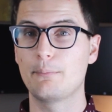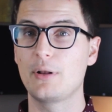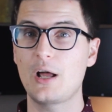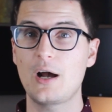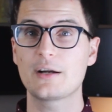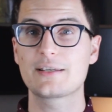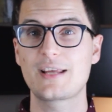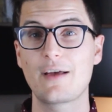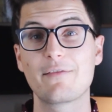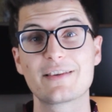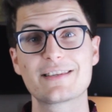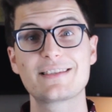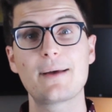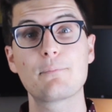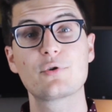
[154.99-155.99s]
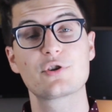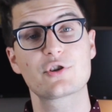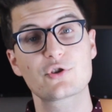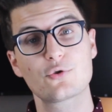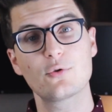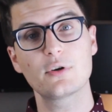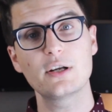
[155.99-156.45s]
blocks have a separate
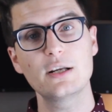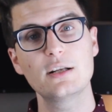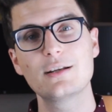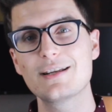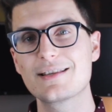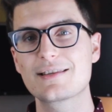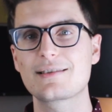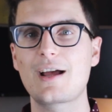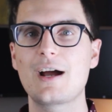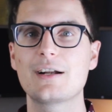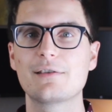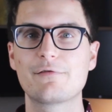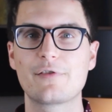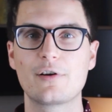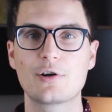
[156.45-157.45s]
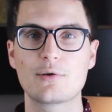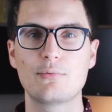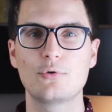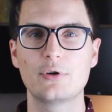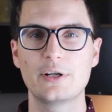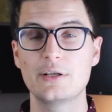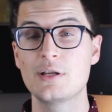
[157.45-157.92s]
screen inside of
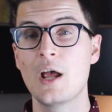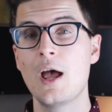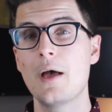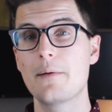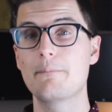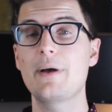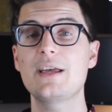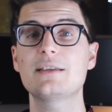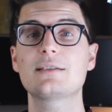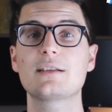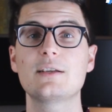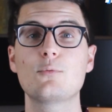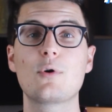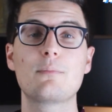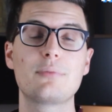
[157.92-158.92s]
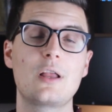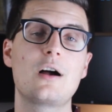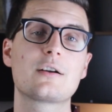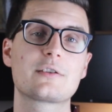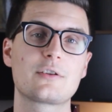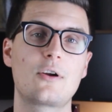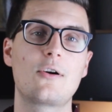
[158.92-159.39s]
Thunkable, and basically what
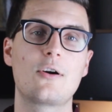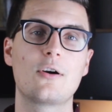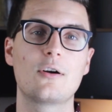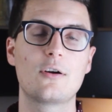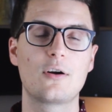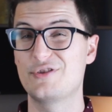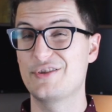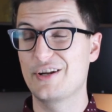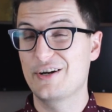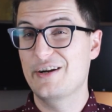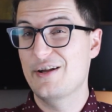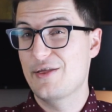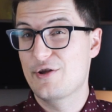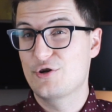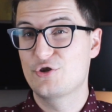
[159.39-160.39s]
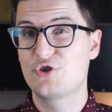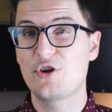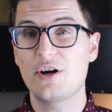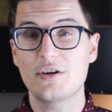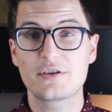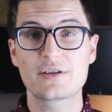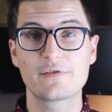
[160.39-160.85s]
blocks are, they're, they're
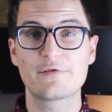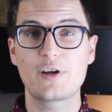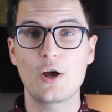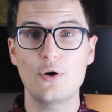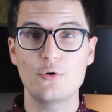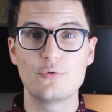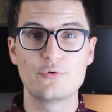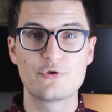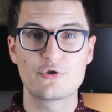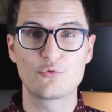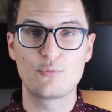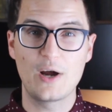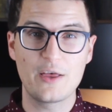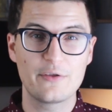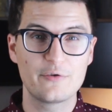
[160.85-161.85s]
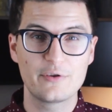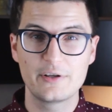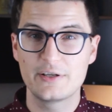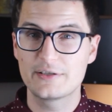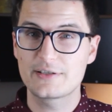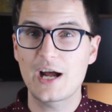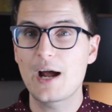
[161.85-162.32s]
chunks of code. So rather
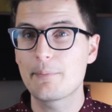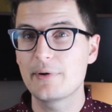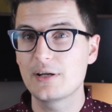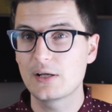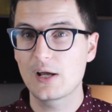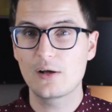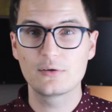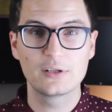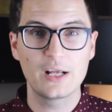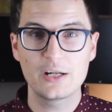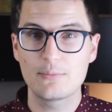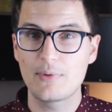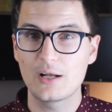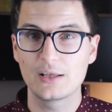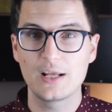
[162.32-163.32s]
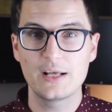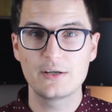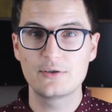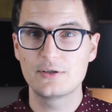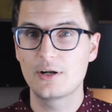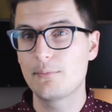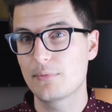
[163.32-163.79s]
than typing out letter by
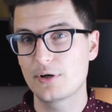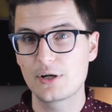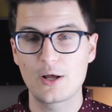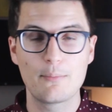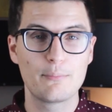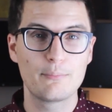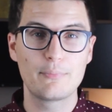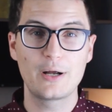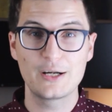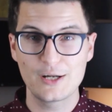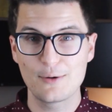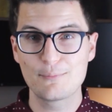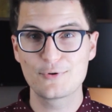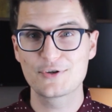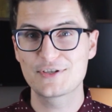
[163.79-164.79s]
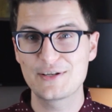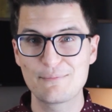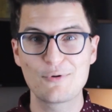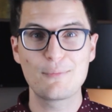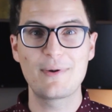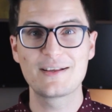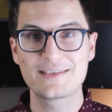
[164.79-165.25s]
letter, number num by number,
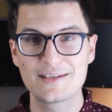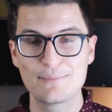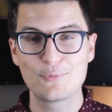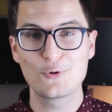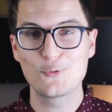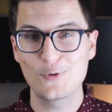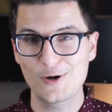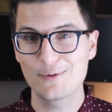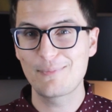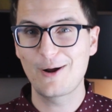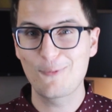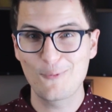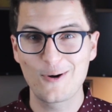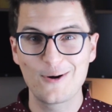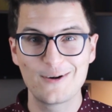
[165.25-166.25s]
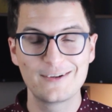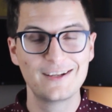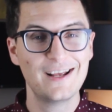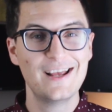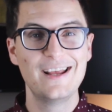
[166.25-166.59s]
symbol by symbol, word by word